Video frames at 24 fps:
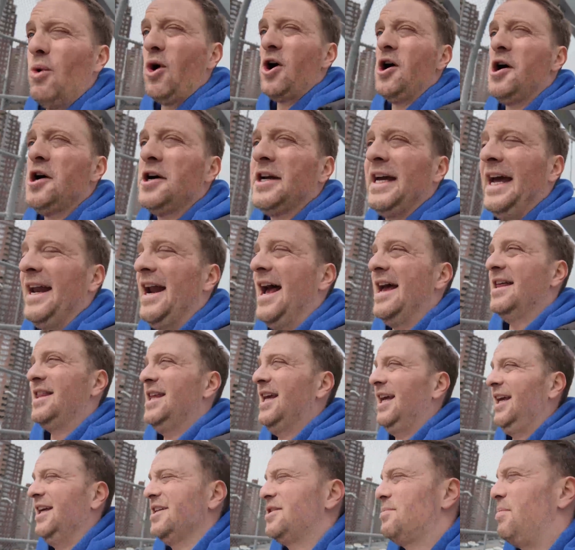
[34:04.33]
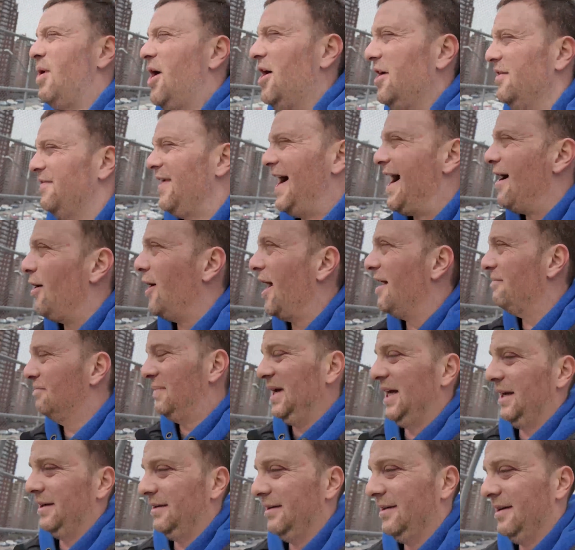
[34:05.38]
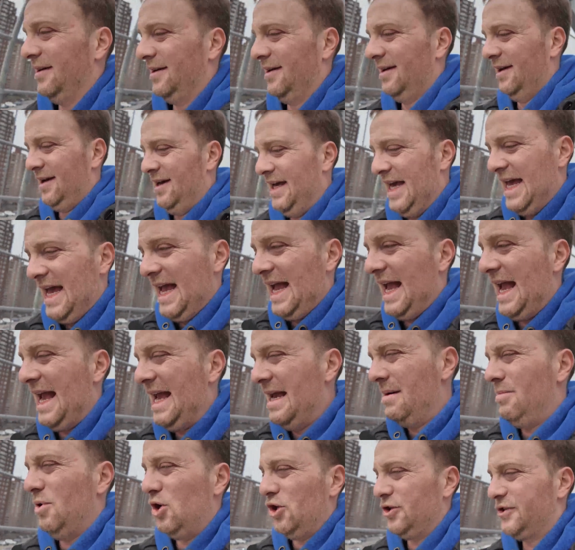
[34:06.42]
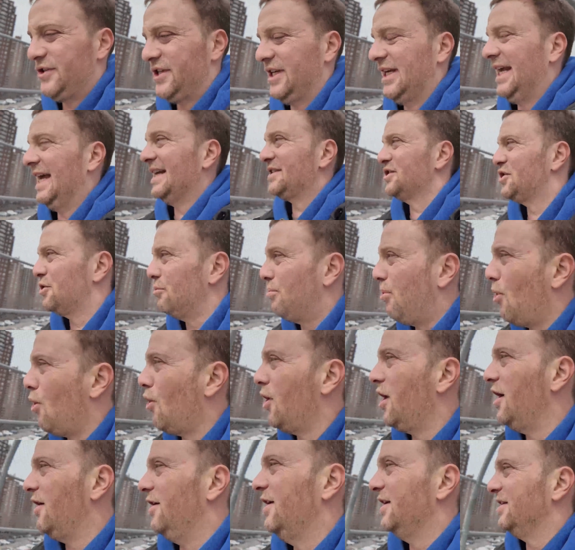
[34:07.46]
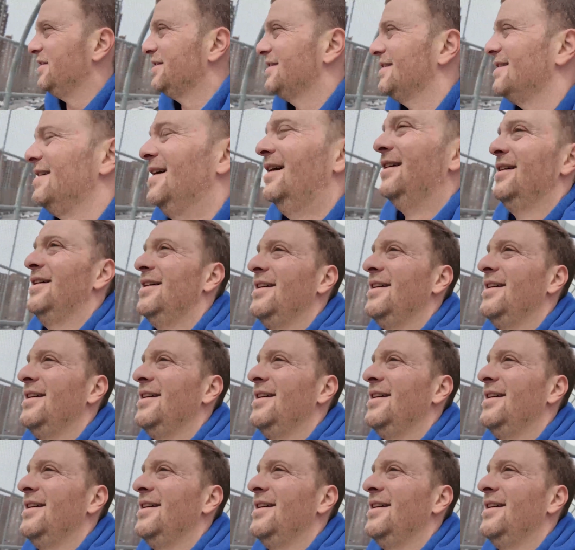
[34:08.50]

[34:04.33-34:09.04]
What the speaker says: work, and I think it's part of how I've been able to get support is